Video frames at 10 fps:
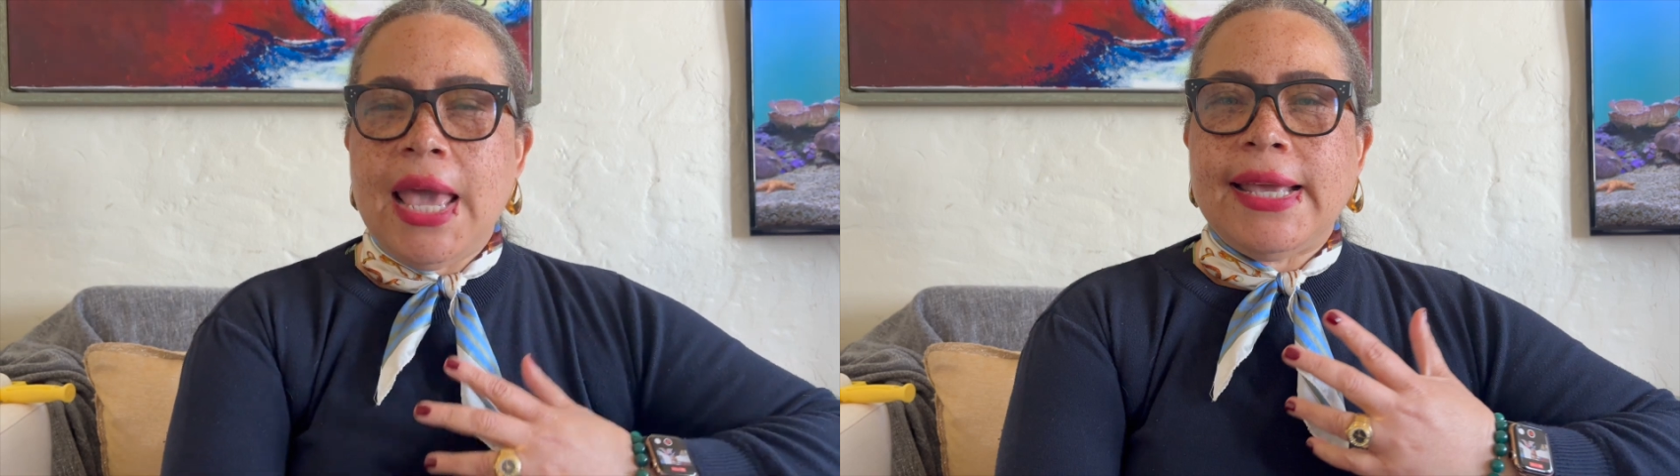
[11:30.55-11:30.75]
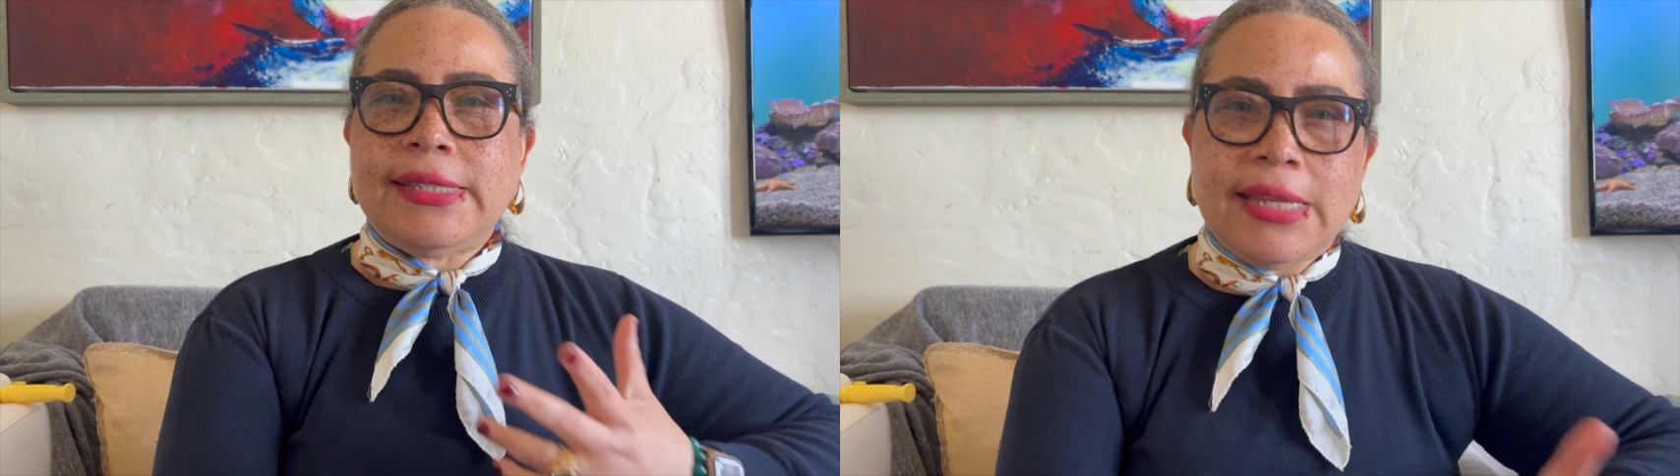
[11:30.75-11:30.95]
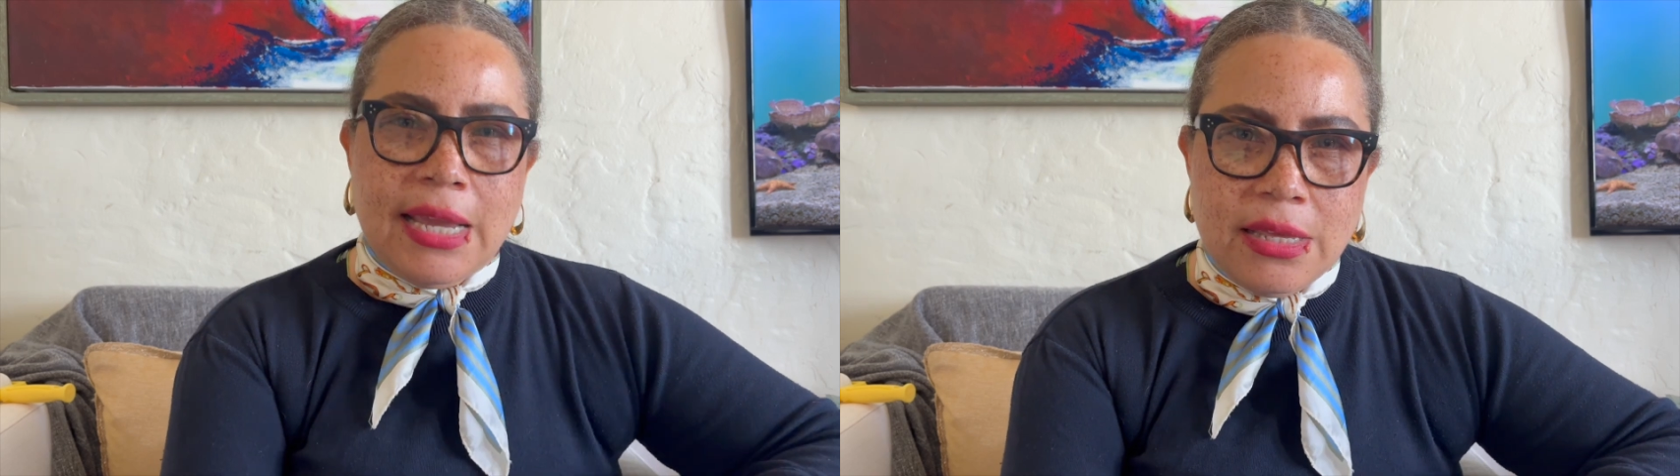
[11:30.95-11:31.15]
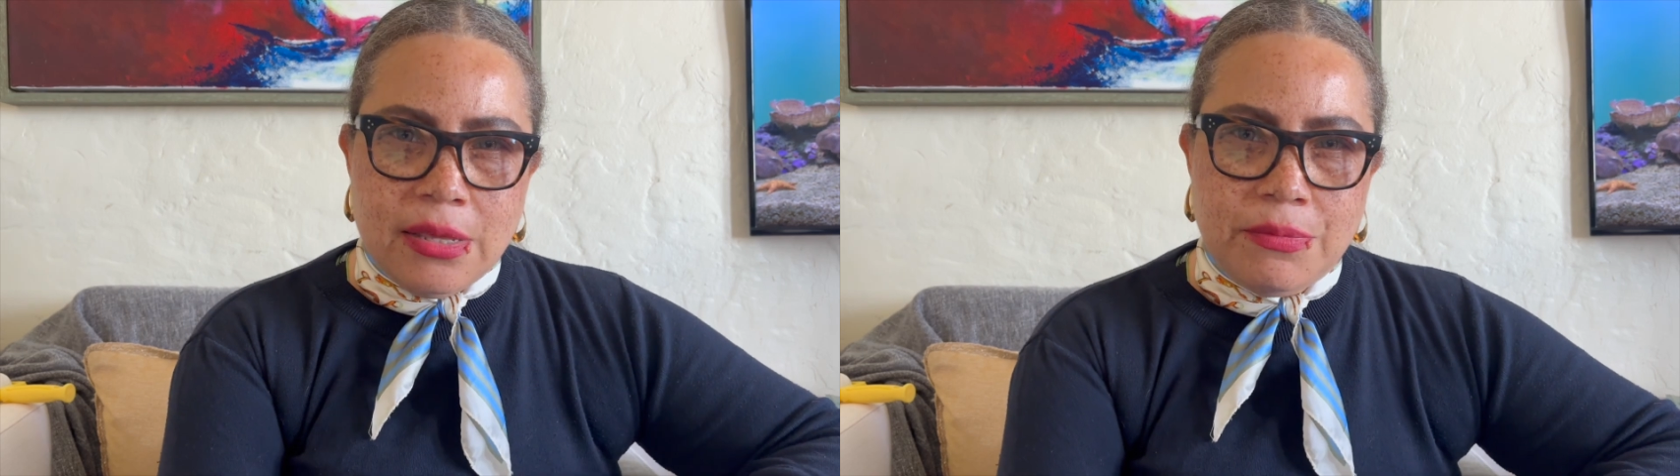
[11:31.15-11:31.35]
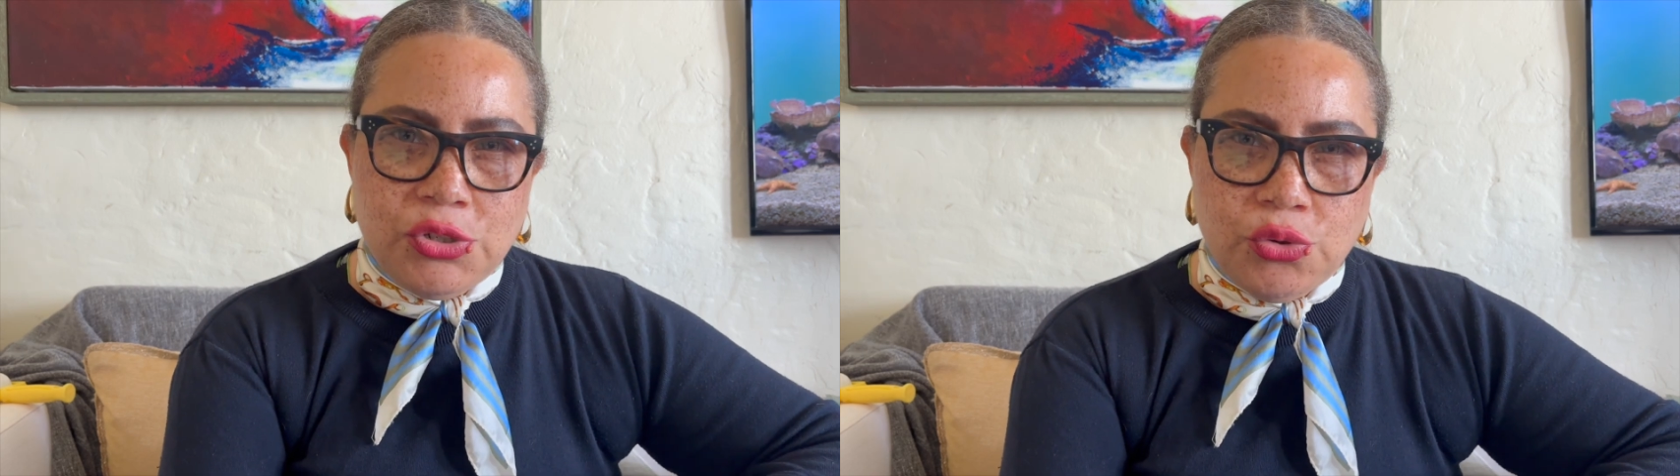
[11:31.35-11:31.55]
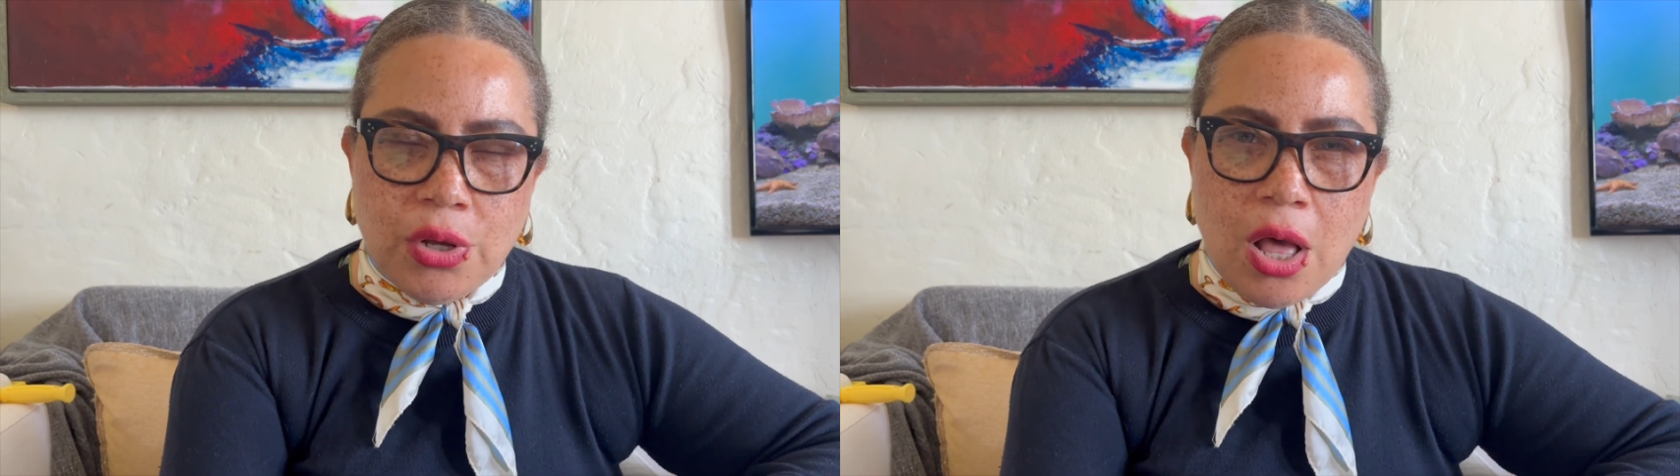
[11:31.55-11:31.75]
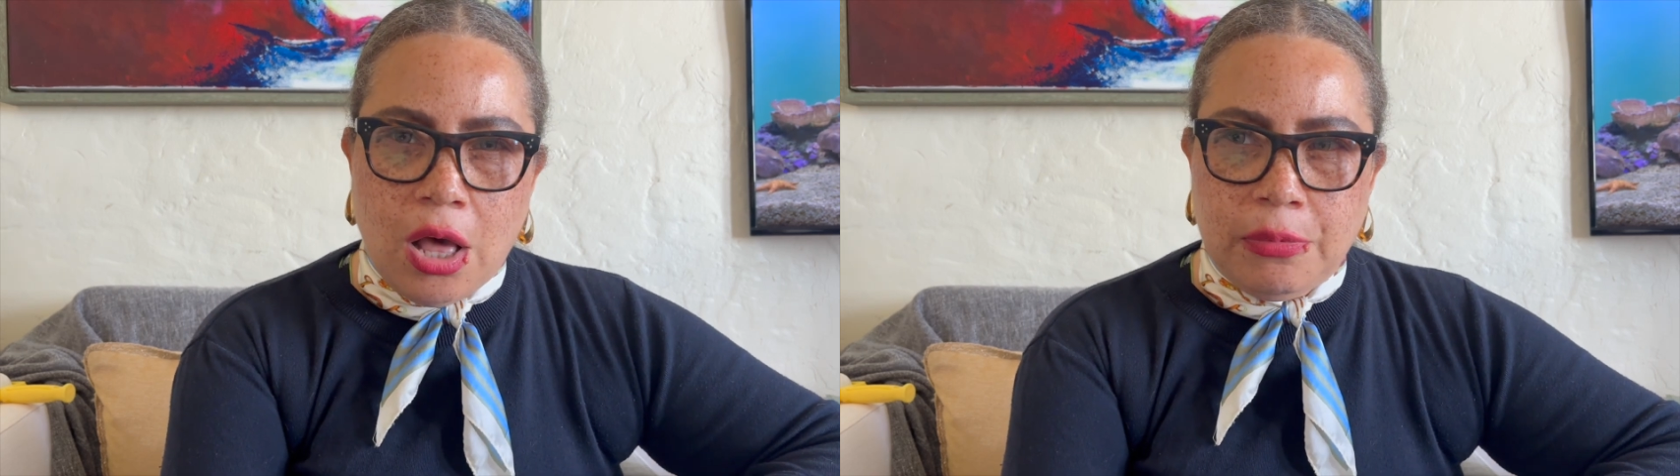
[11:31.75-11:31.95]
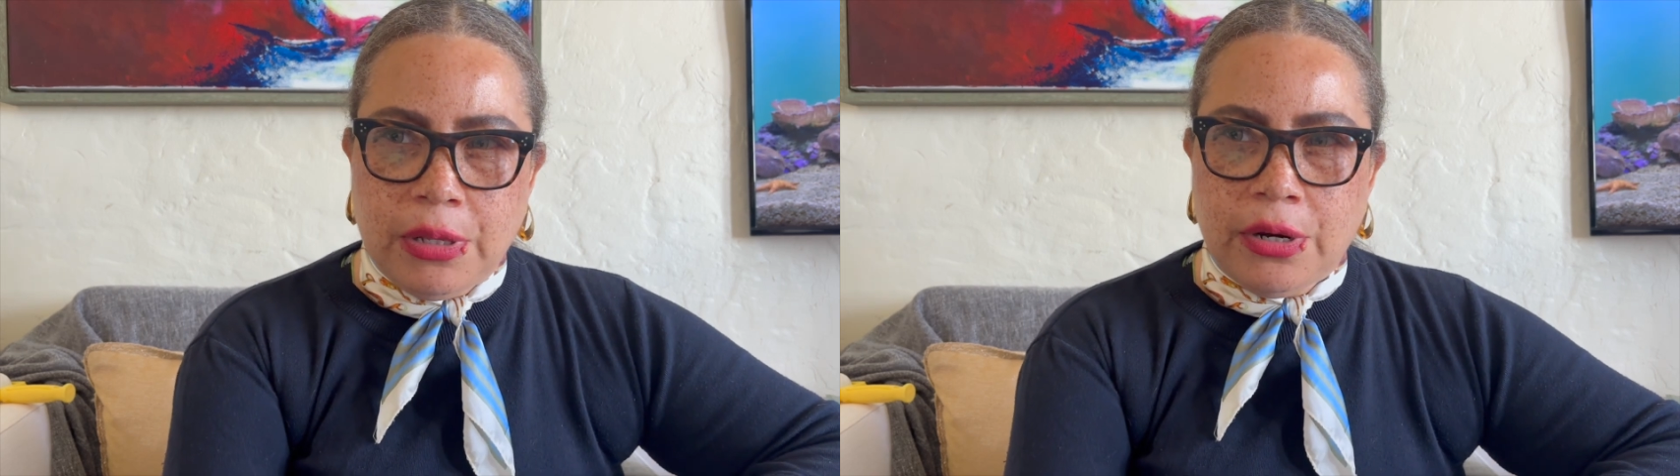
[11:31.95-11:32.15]
it's taking them to a
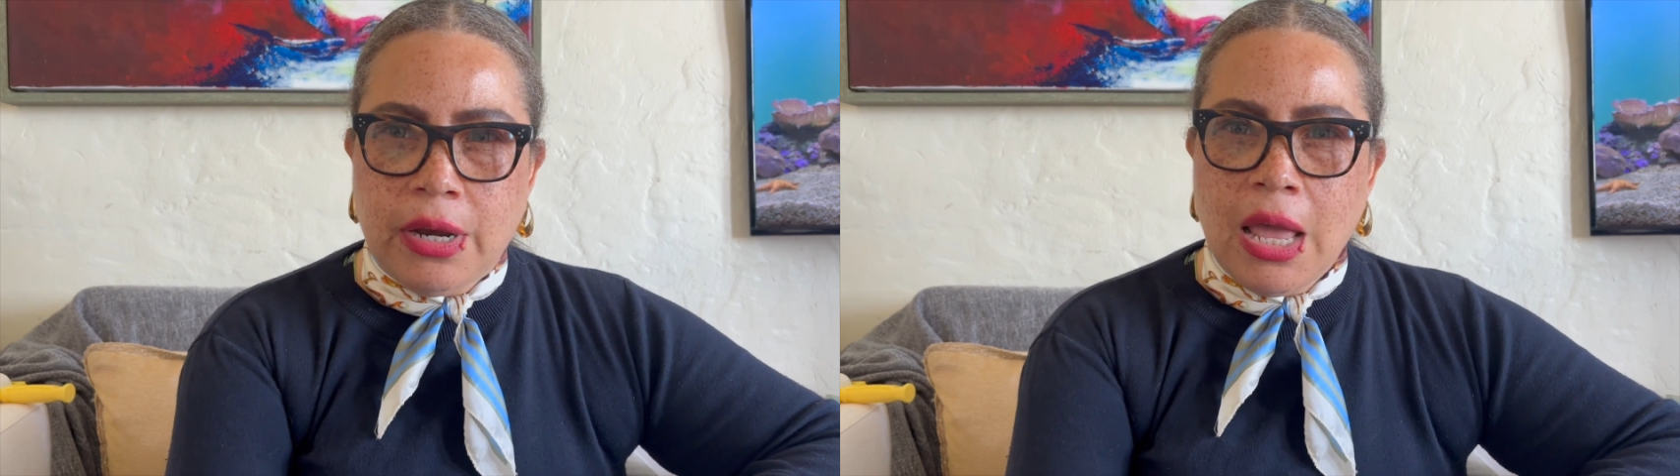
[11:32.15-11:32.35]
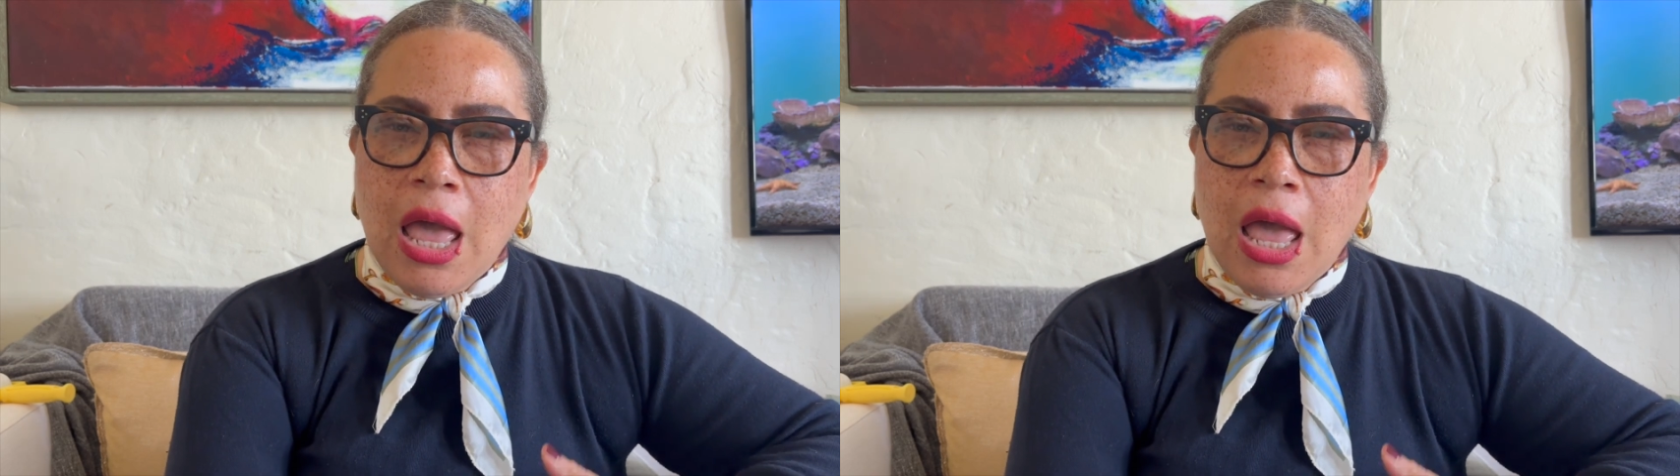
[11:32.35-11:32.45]
cobbler.